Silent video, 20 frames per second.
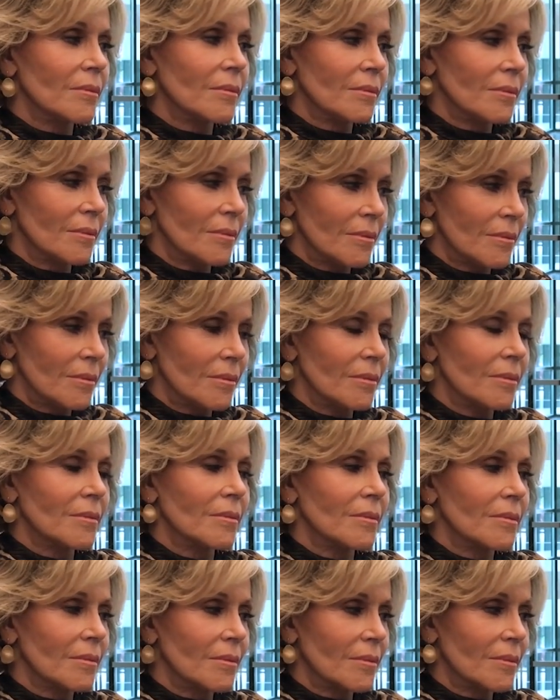
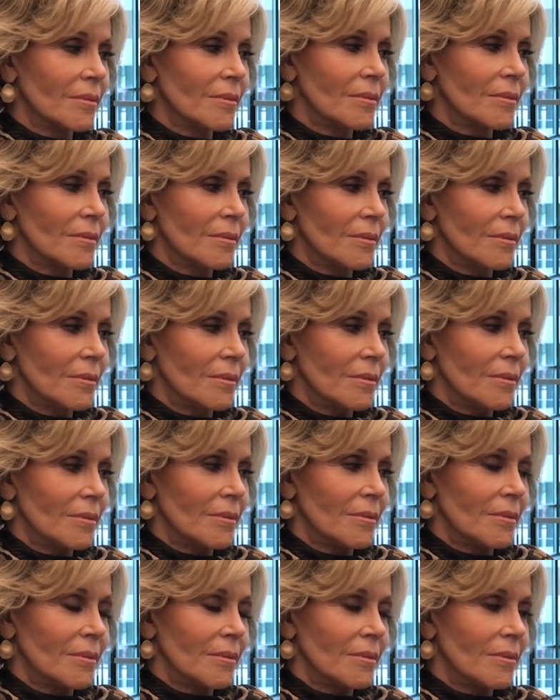
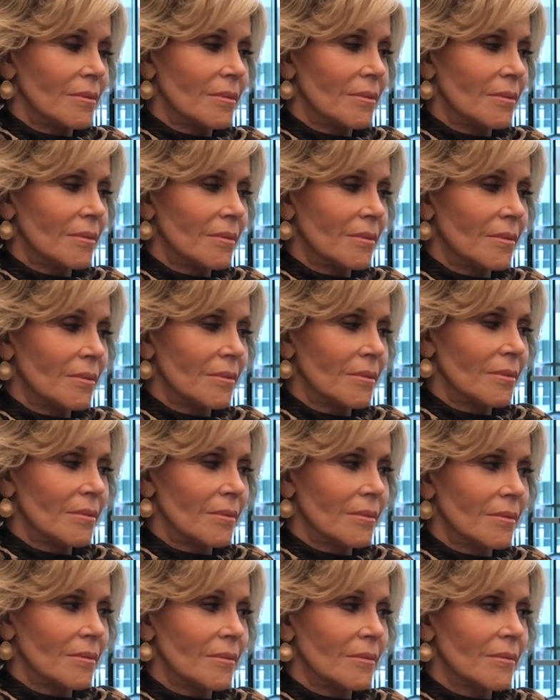
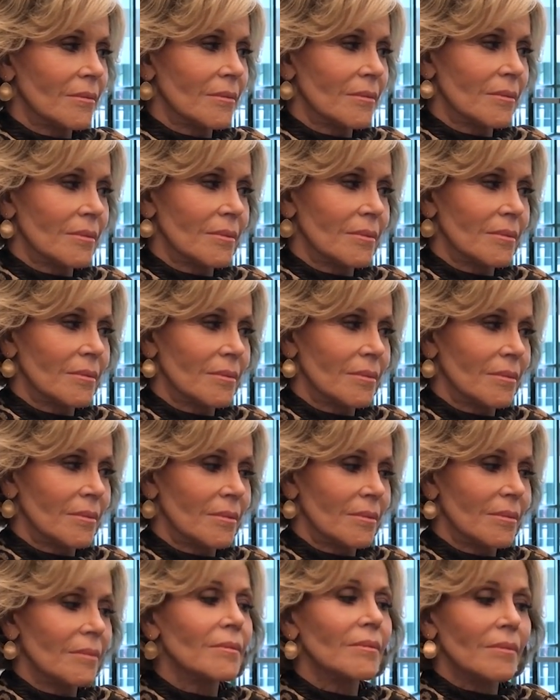
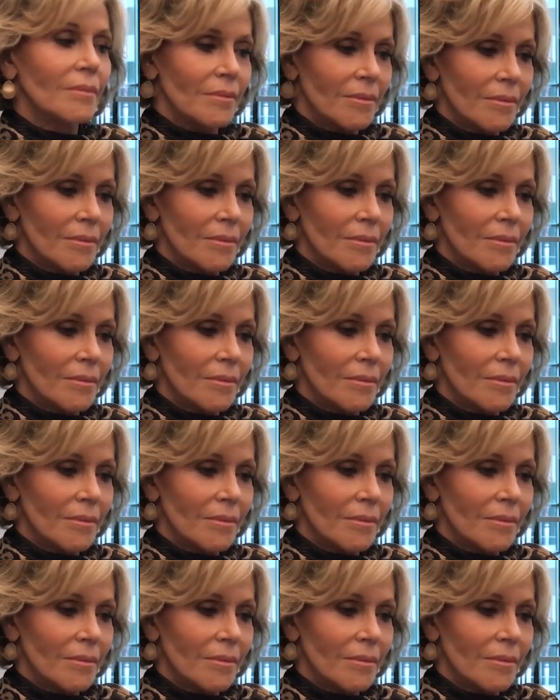This person isn't speaking.